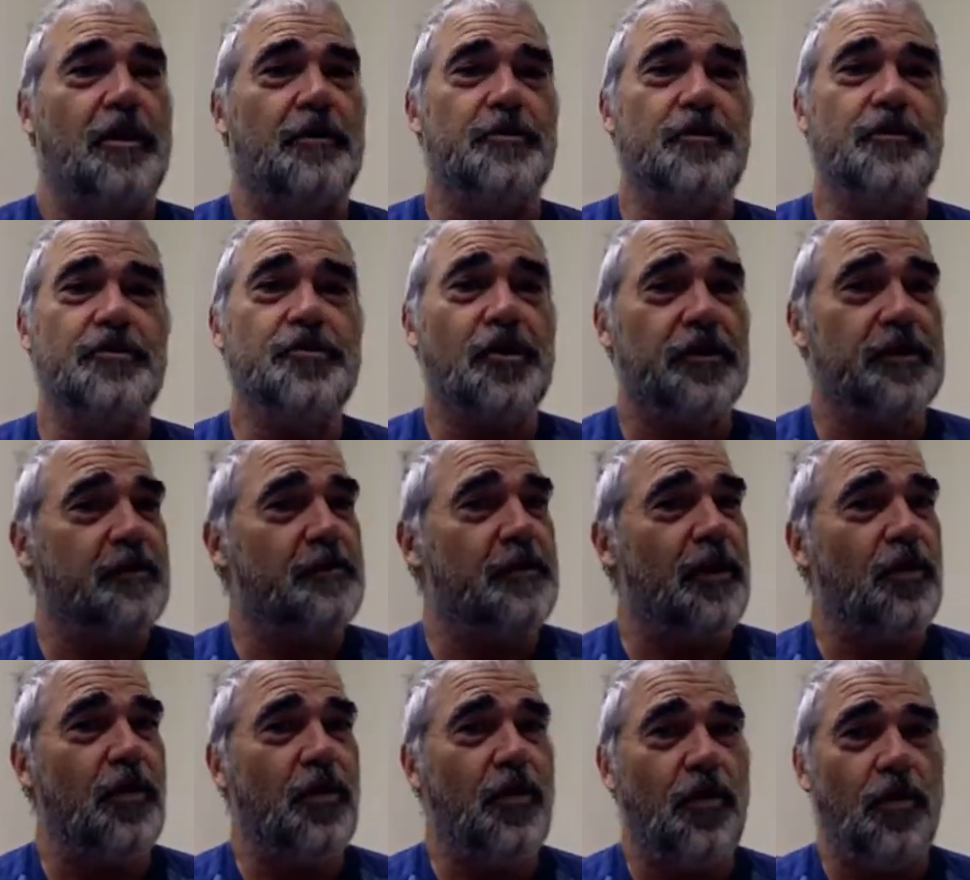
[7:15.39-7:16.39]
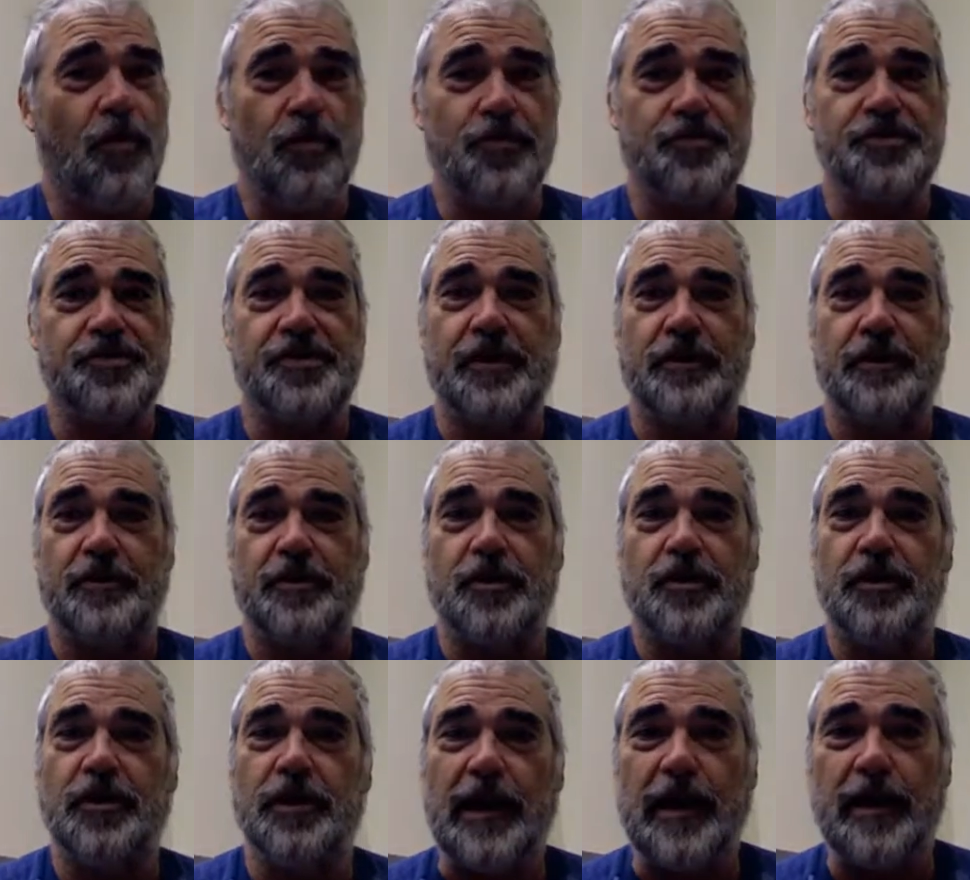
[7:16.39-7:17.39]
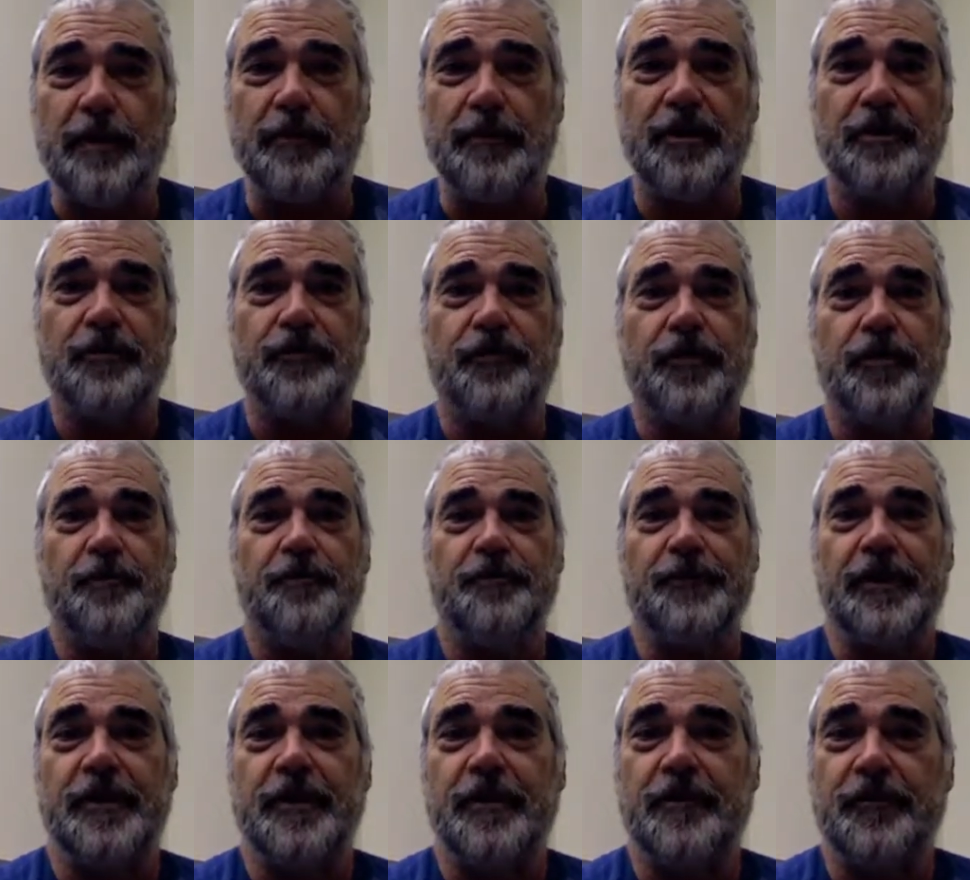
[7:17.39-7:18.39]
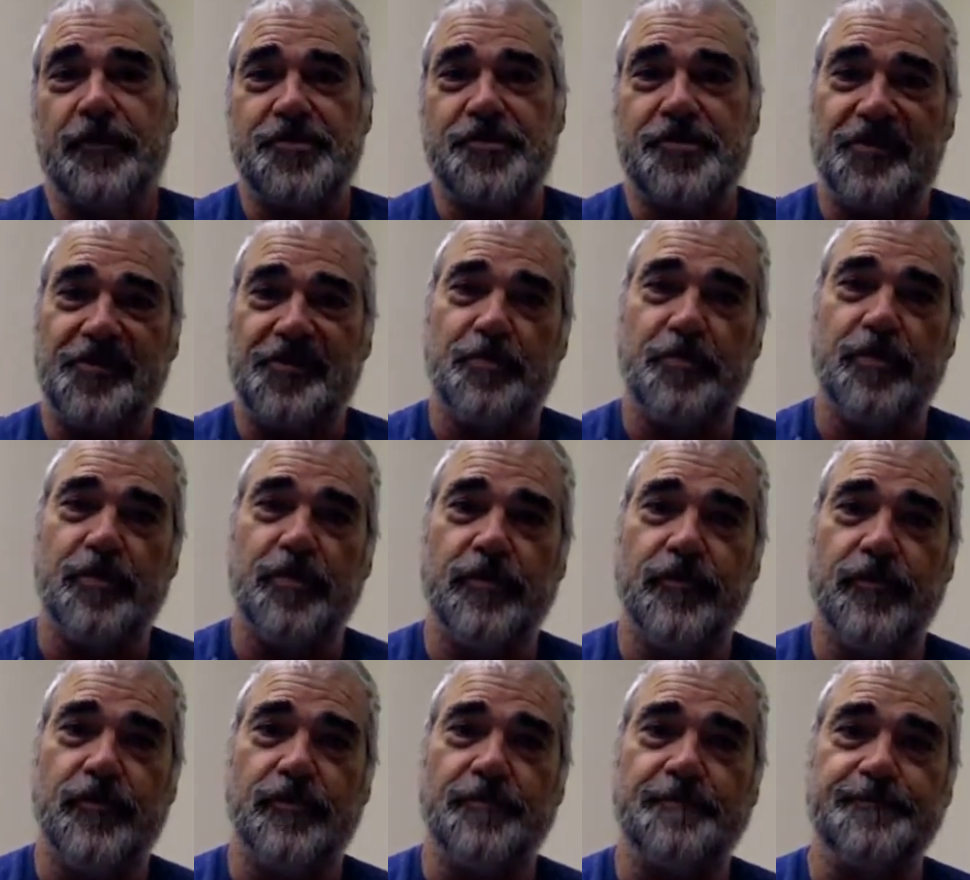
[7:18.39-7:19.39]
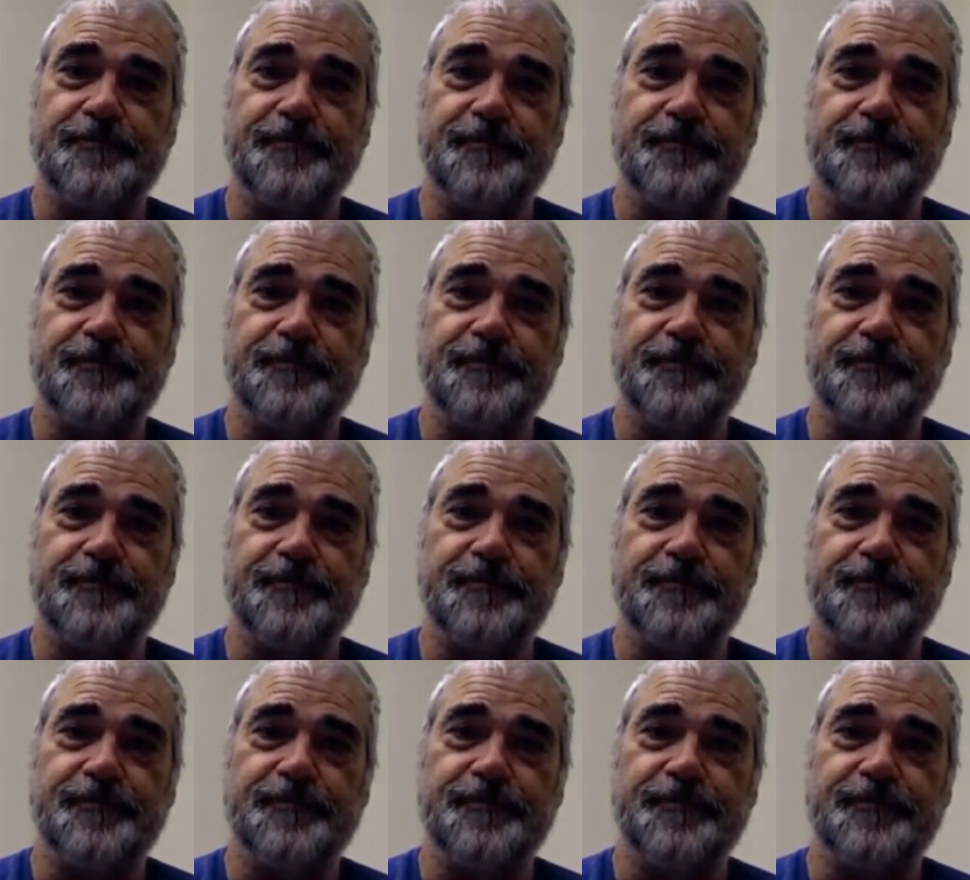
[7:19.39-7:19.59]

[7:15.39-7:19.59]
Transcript: You're talking about wholesale calamity from an infrastructure point of view.